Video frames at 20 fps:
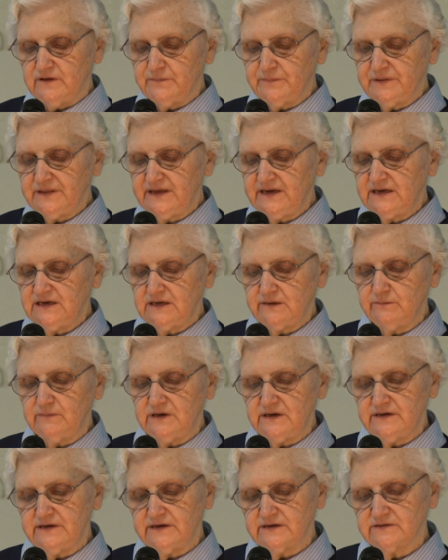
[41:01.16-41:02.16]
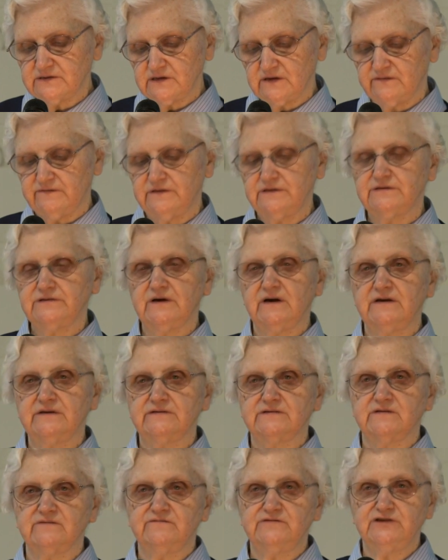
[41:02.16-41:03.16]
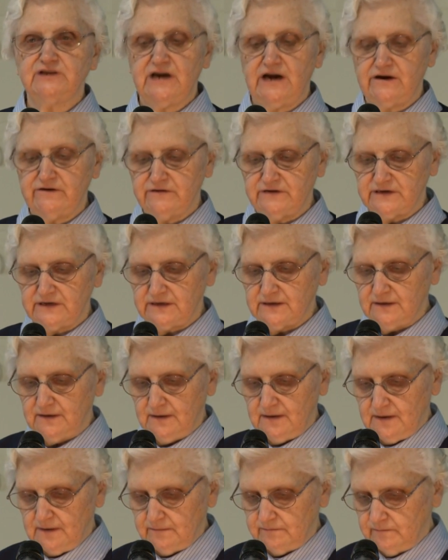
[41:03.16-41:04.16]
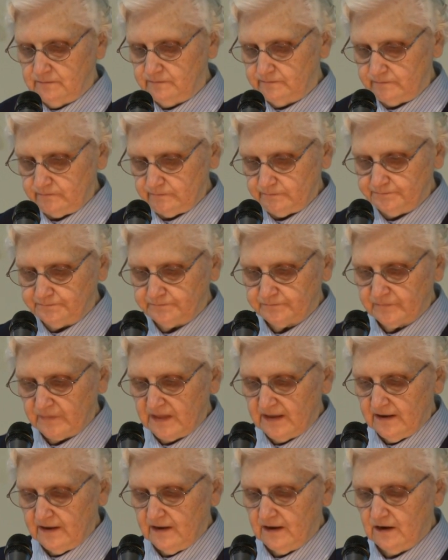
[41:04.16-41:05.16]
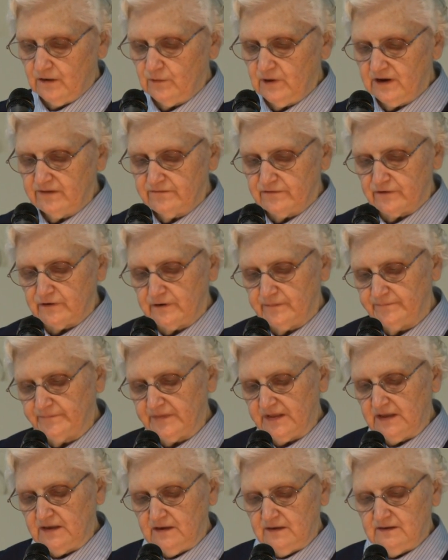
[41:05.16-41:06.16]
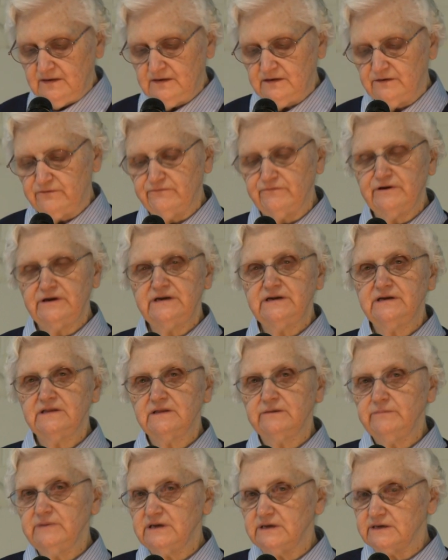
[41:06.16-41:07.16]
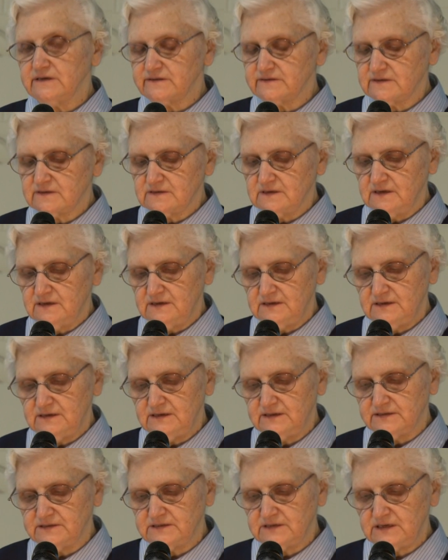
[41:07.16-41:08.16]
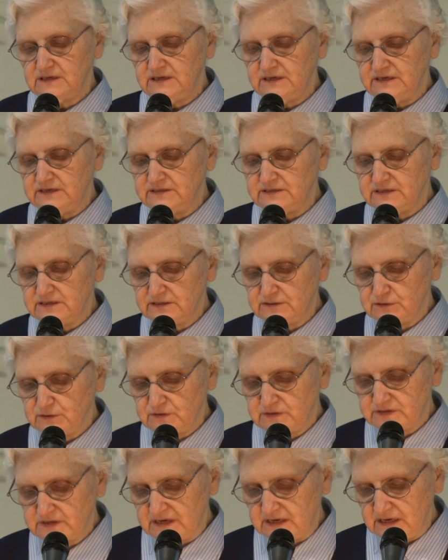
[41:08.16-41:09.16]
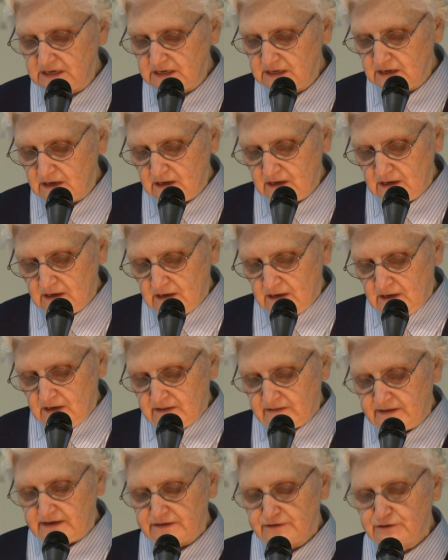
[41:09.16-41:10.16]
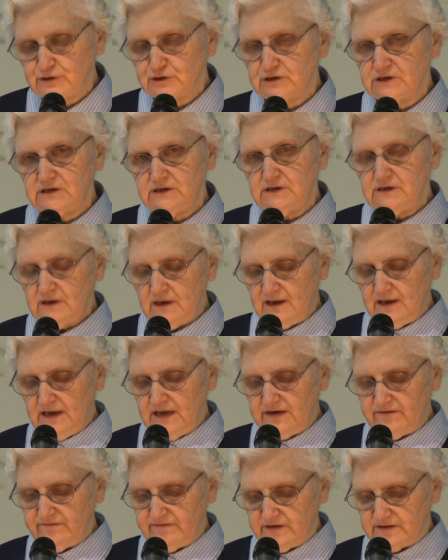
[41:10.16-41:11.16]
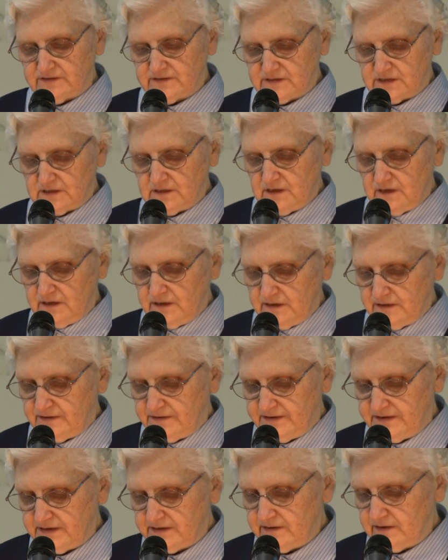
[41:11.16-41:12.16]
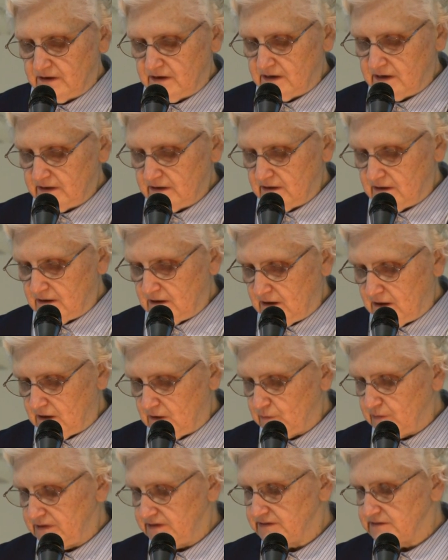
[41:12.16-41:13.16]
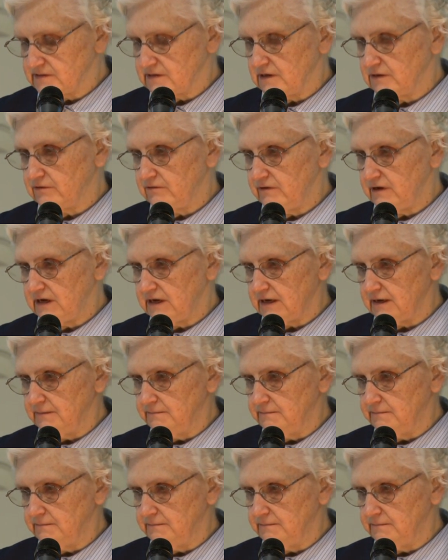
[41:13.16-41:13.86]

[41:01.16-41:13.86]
planning meetings of the Daughters of Charity. However, in reading the minutes, it's easy to see that she and Vincent did not always agree.